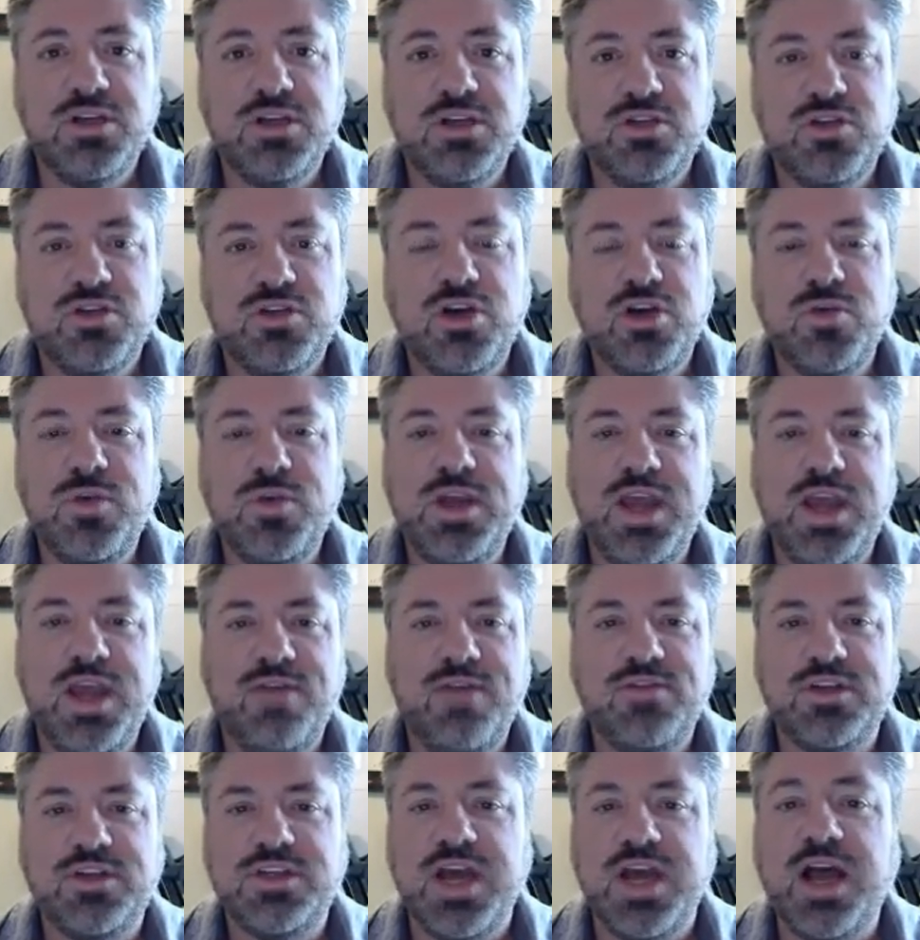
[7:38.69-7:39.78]
So can we
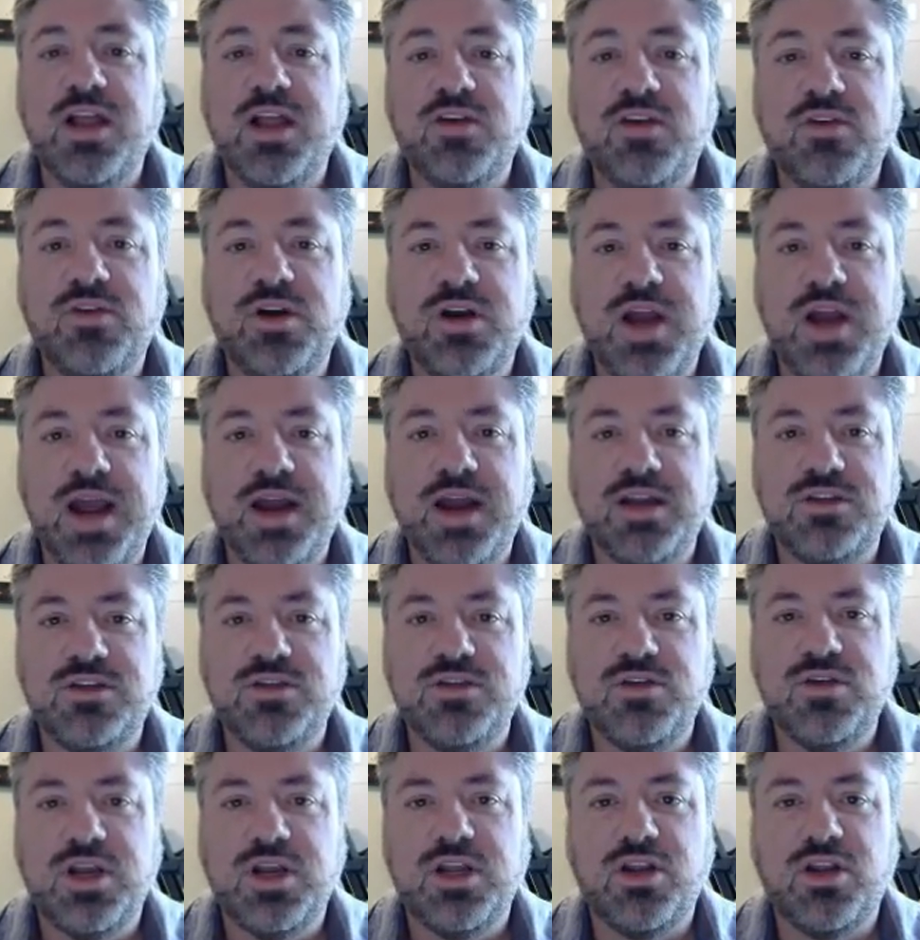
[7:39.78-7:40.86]
have a tolerant
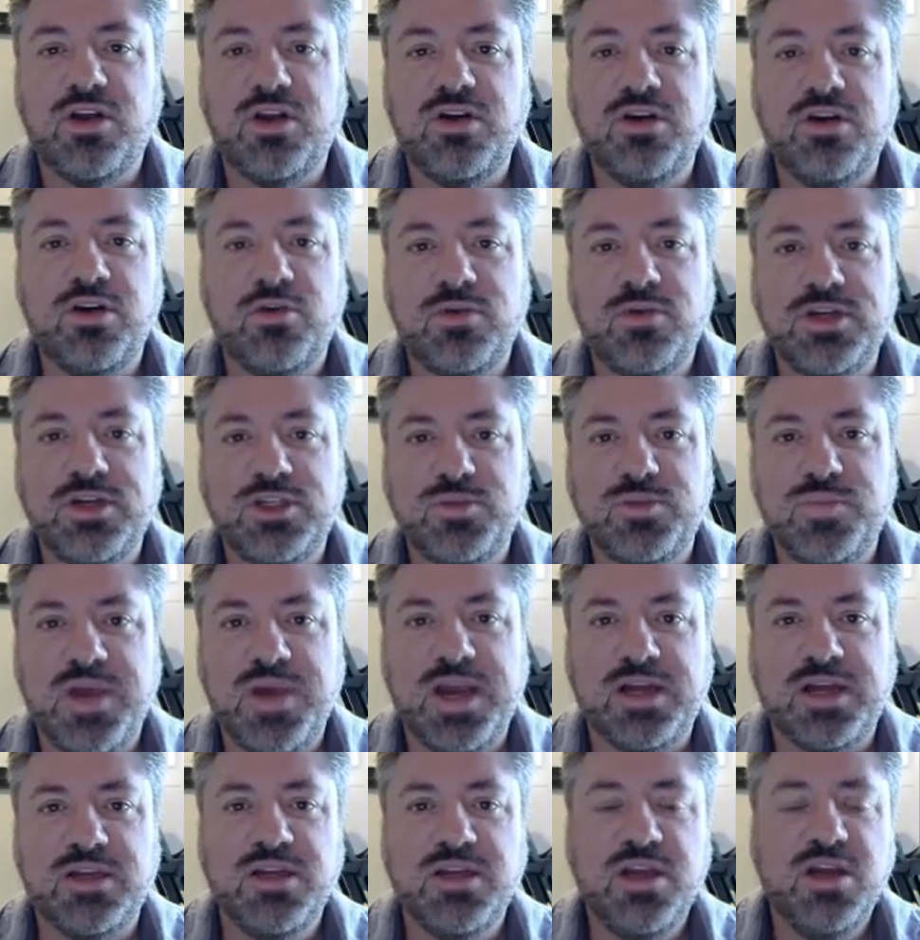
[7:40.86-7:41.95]
attitude and learn to
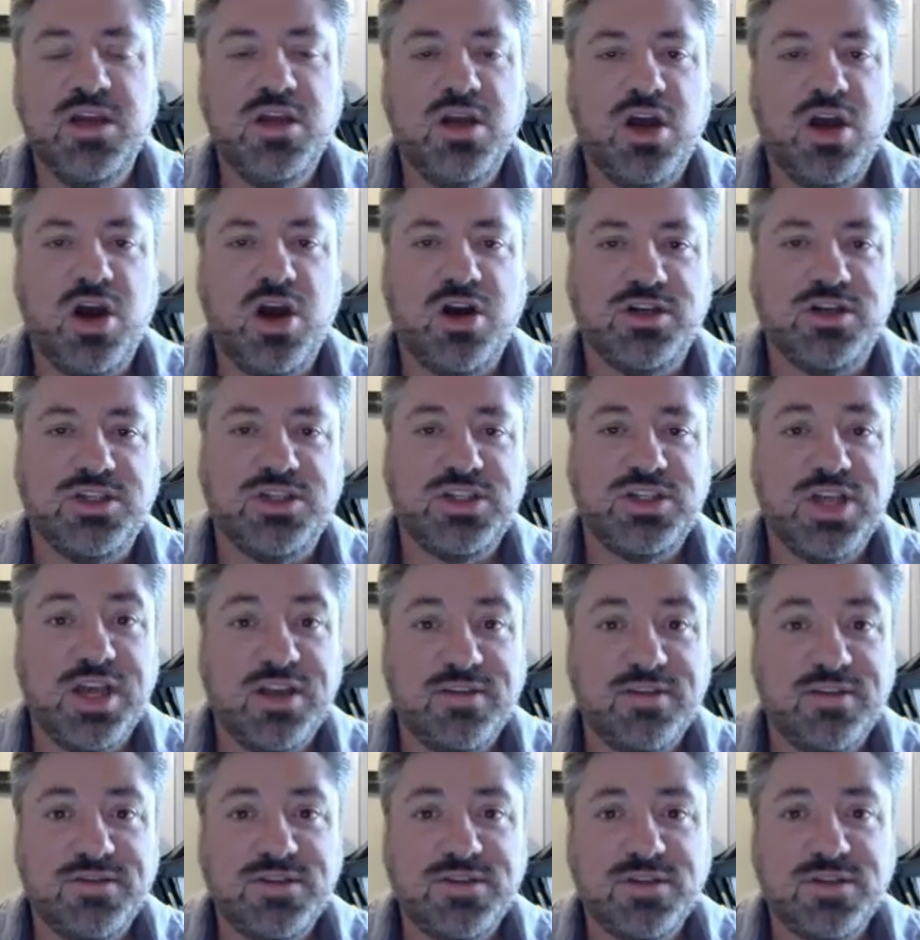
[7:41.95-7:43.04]
respect
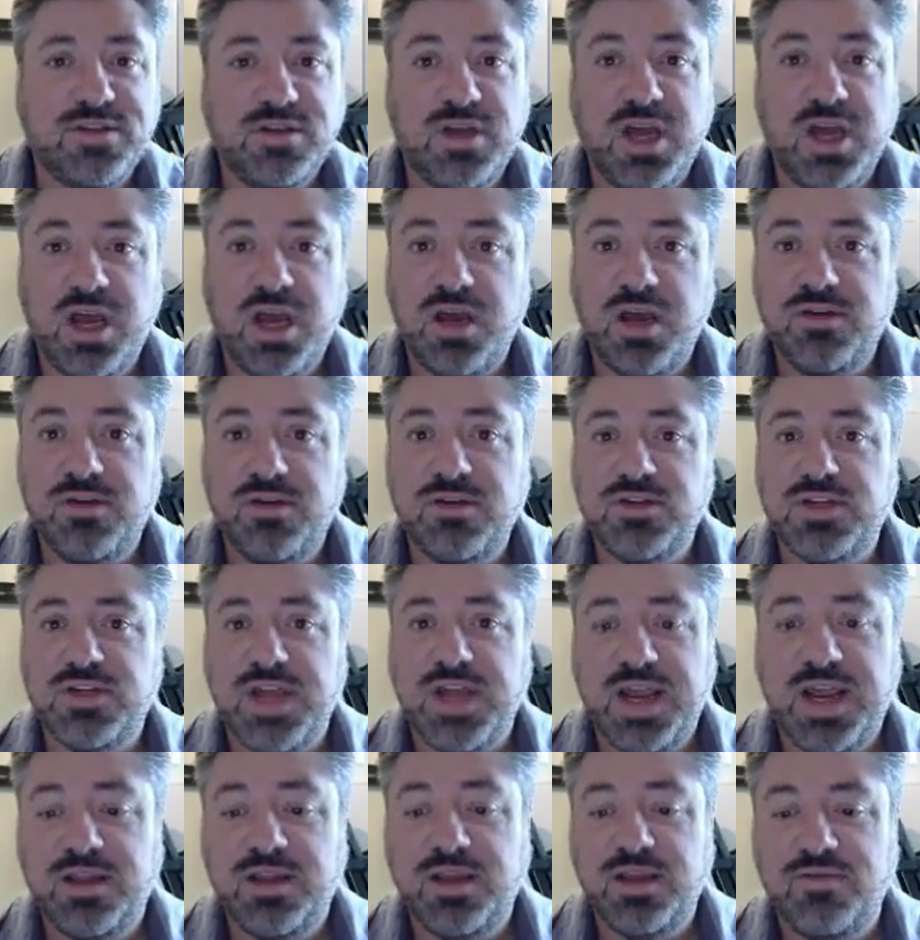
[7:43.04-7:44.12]
ourselves, others,
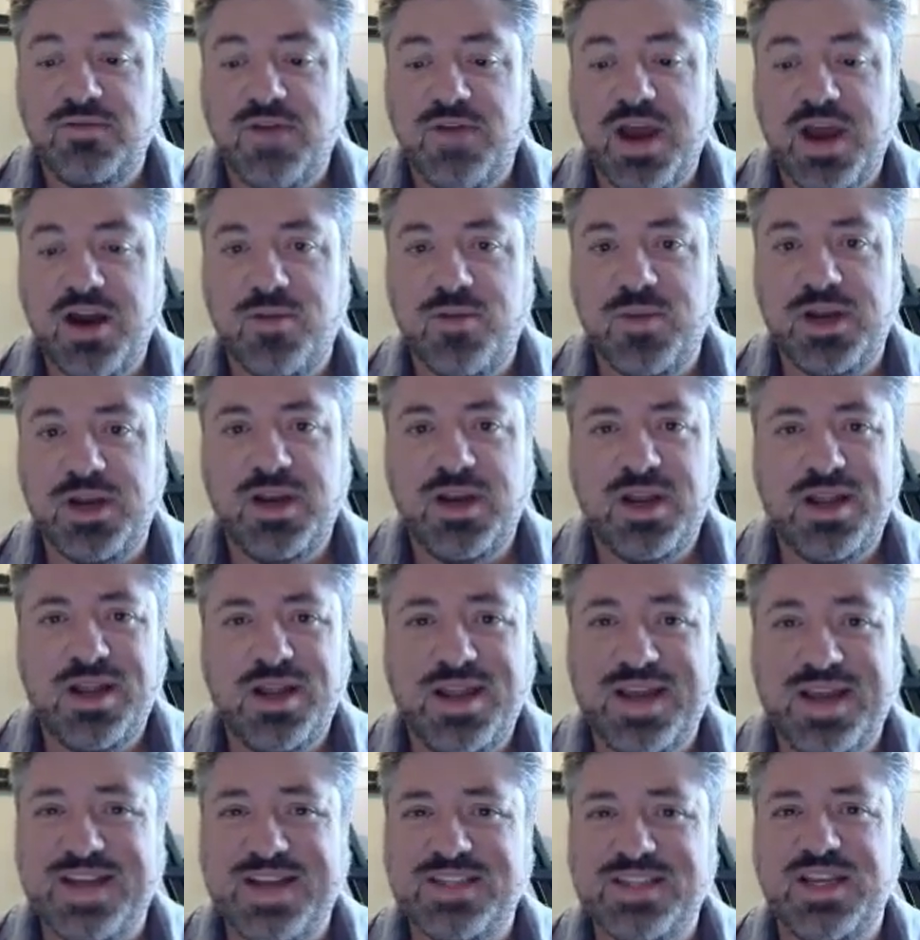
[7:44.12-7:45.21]
and the environment?
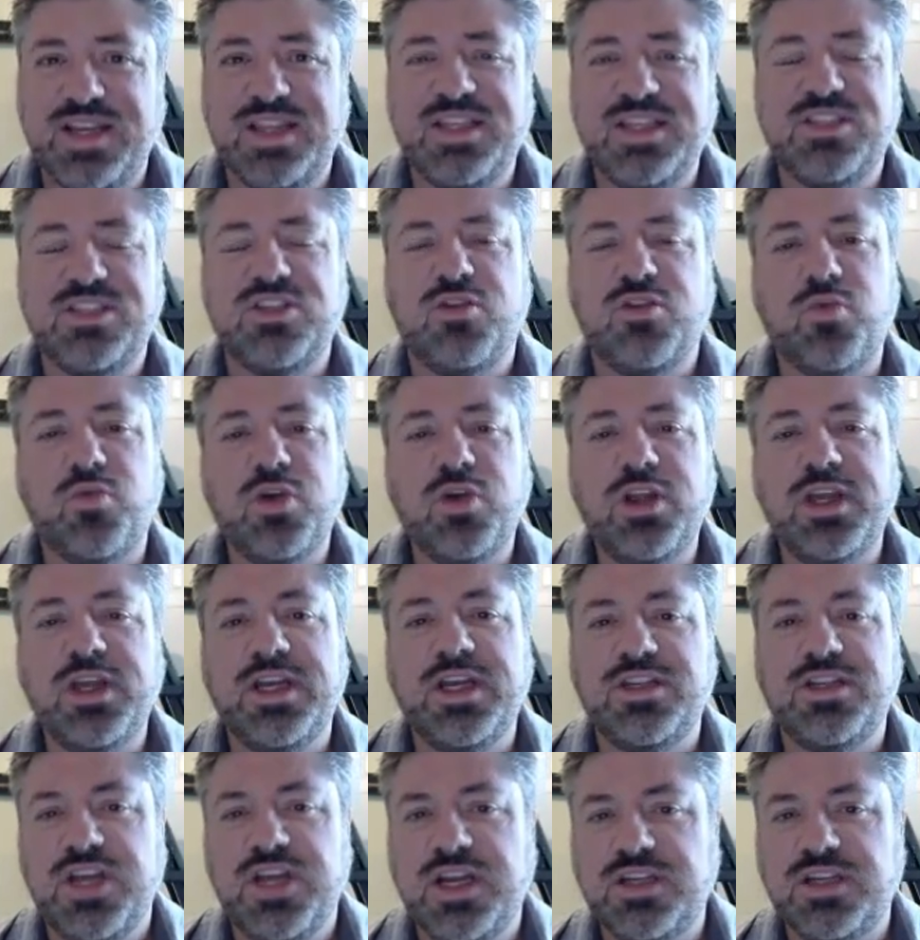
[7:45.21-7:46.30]
Like I said, this is really a
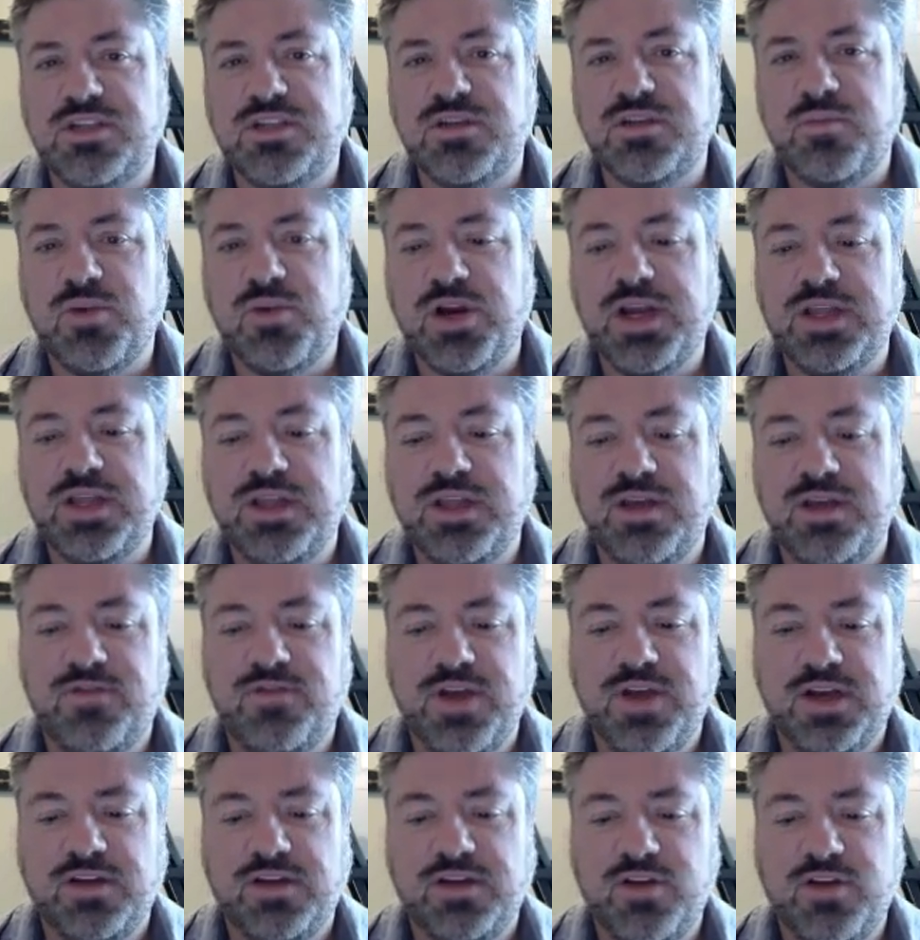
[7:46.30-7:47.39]
chance to bring in the
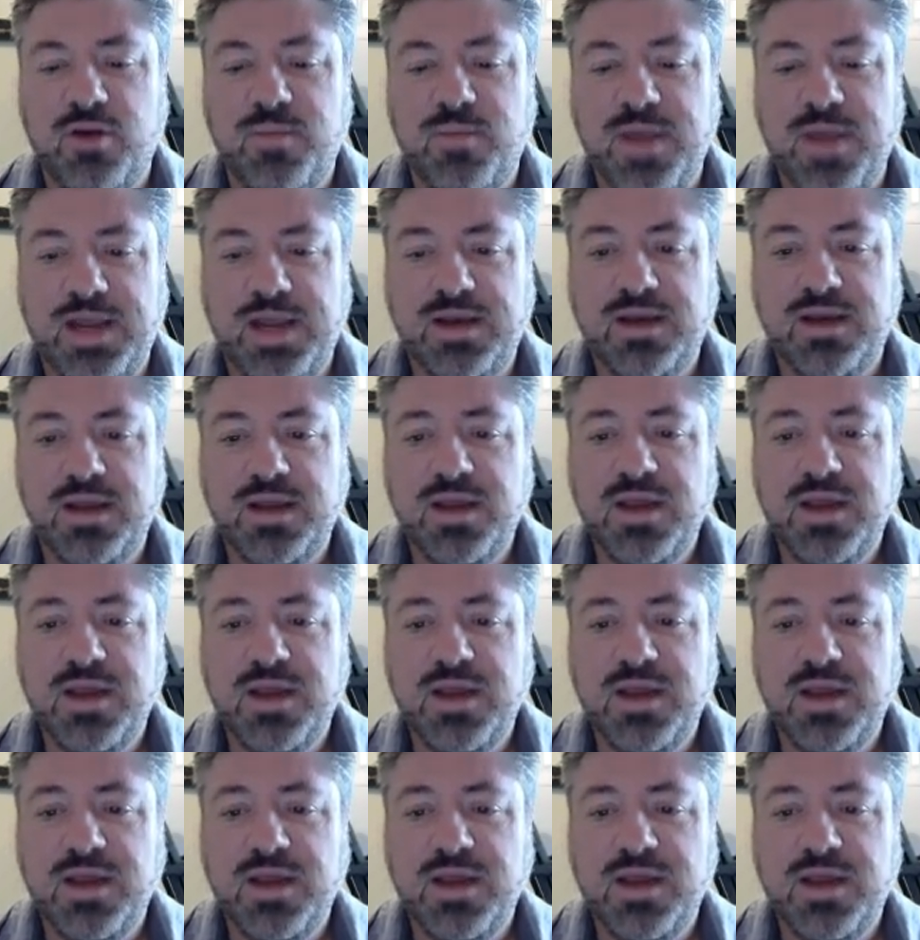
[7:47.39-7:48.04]
affective domain.